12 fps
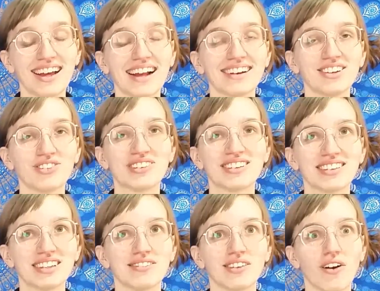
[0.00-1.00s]
didn't use the
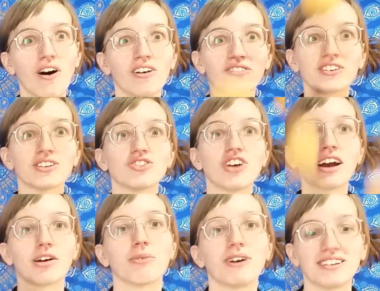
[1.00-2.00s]
sleeves at all for the
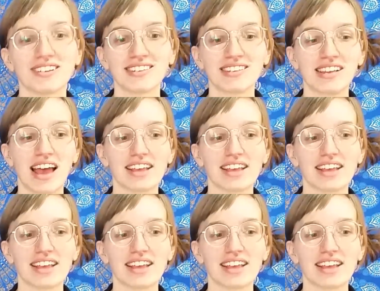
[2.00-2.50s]
dryer balls,